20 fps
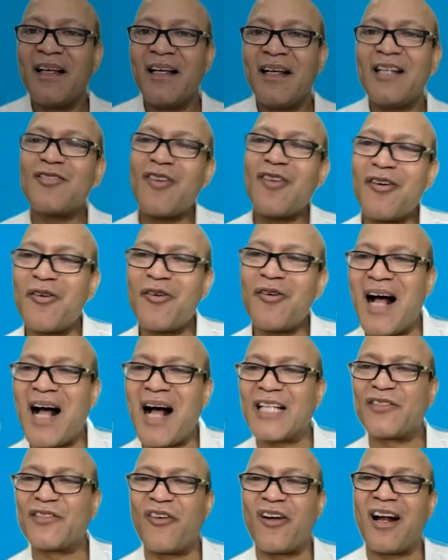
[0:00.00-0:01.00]
He's not going to
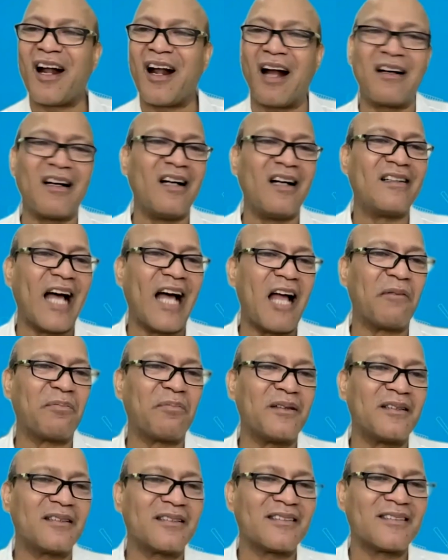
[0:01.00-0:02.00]
ask for an adult
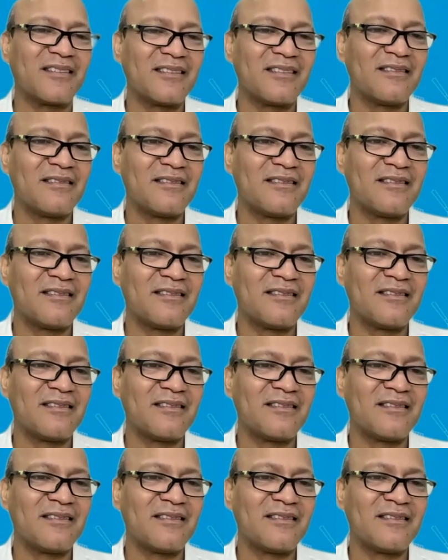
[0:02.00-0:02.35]
diapers.